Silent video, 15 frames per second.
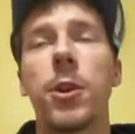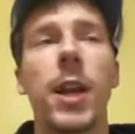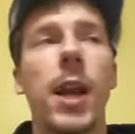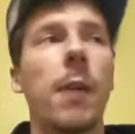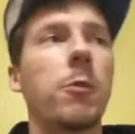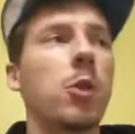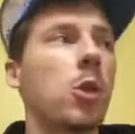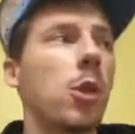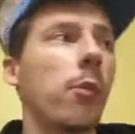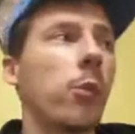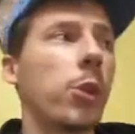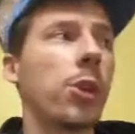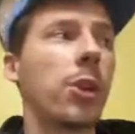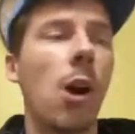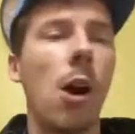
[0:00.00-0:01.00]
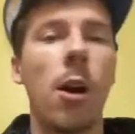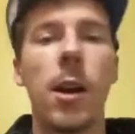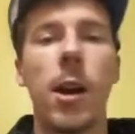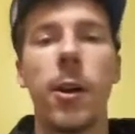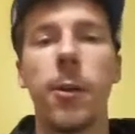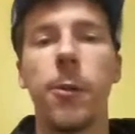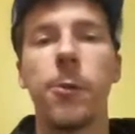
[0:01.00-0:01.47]
going to have to shovel your car
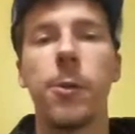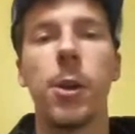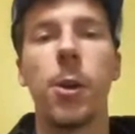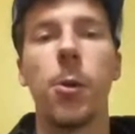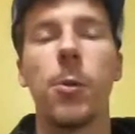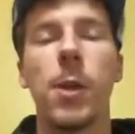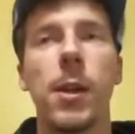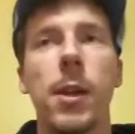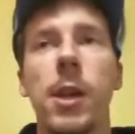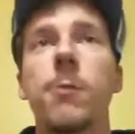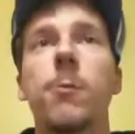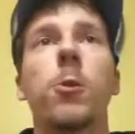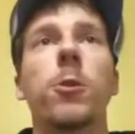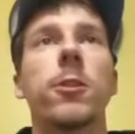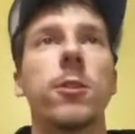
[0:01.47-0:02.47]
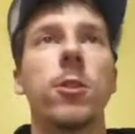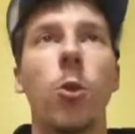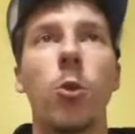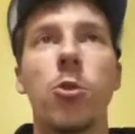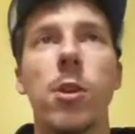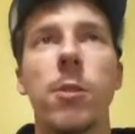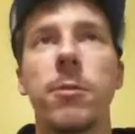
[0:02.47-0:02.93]
out of, 8-foot
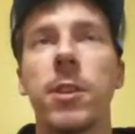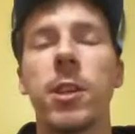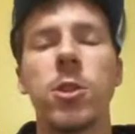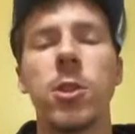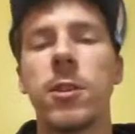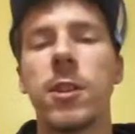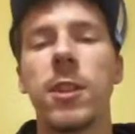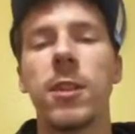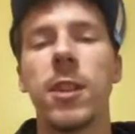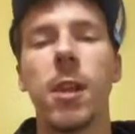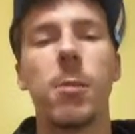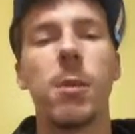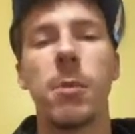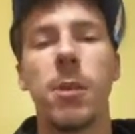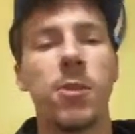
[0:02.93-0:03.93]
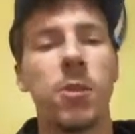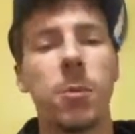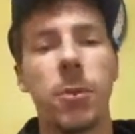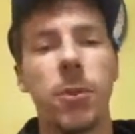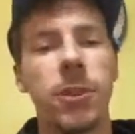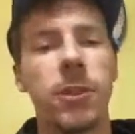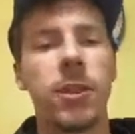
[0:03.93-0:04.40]
snow drifts. It's going to be
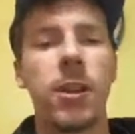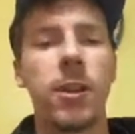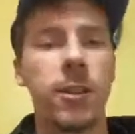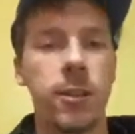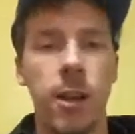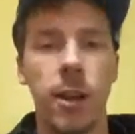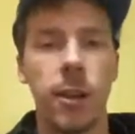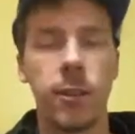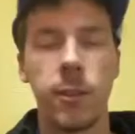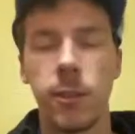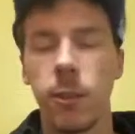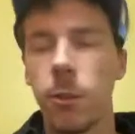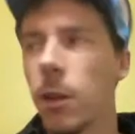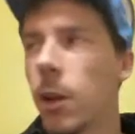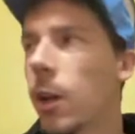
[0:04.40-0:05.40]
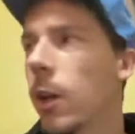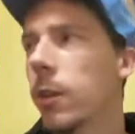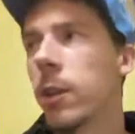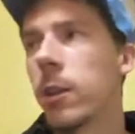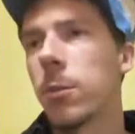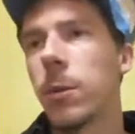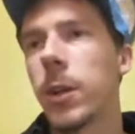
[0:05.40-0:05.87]
miserable. It's going to suck. So
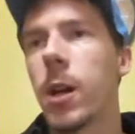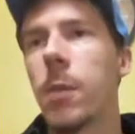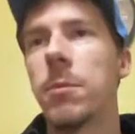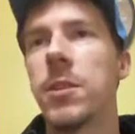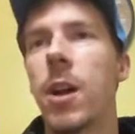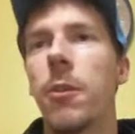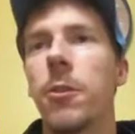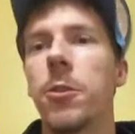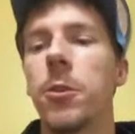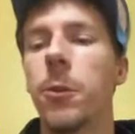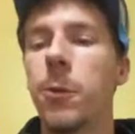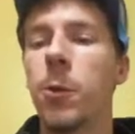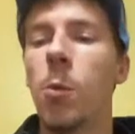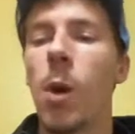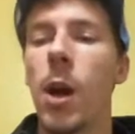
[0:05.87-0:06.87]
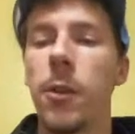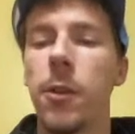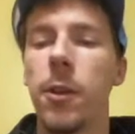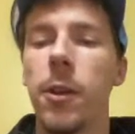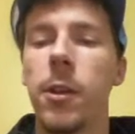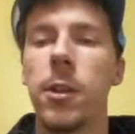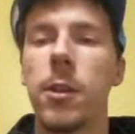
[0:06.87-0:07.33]
that's what it comes down to. If you want,
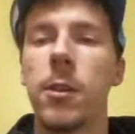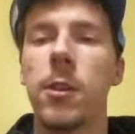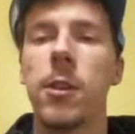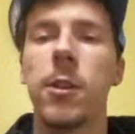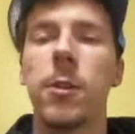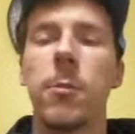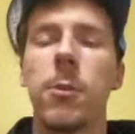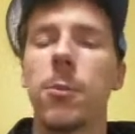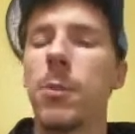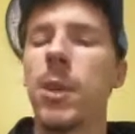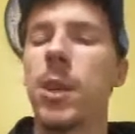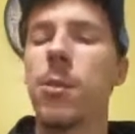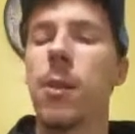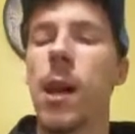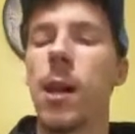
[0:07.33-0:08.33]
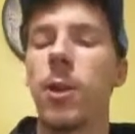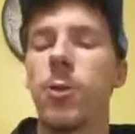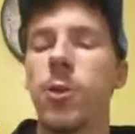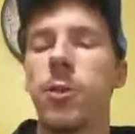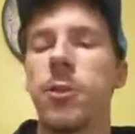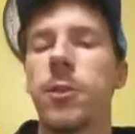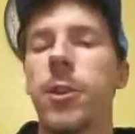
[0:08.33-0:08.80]
the
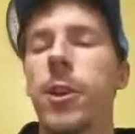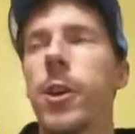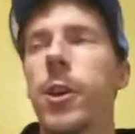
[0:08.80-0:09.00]
meteorologist